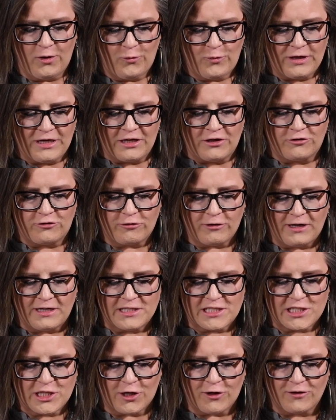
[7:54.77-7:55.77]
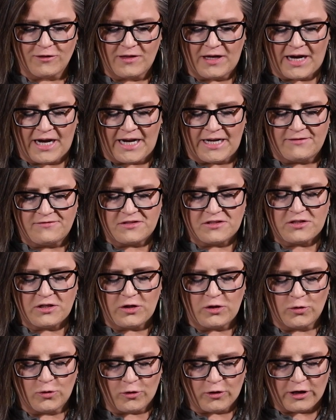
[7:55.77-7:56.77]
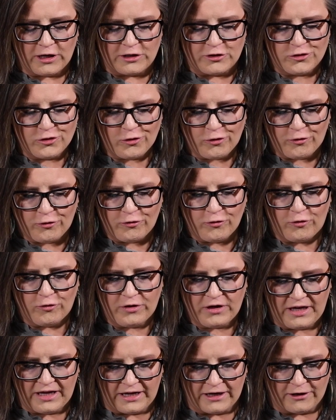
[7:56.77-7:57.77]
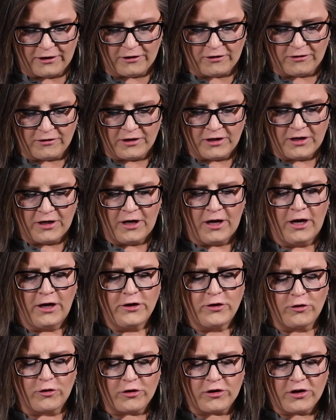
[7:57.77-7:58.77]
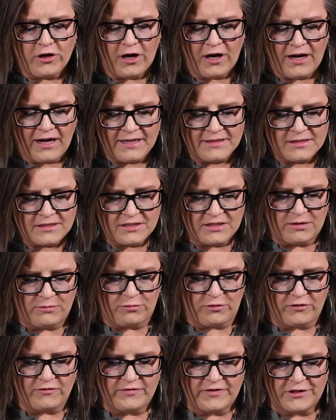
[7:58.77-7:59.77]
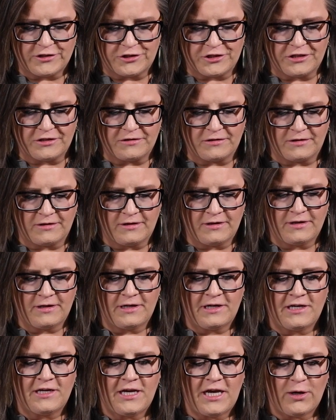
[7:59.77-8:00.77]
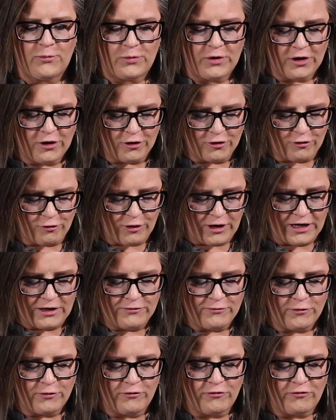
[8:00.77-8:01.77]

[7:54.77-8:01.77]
We entrust our lives to your eternal care your constant provision. And we are grateful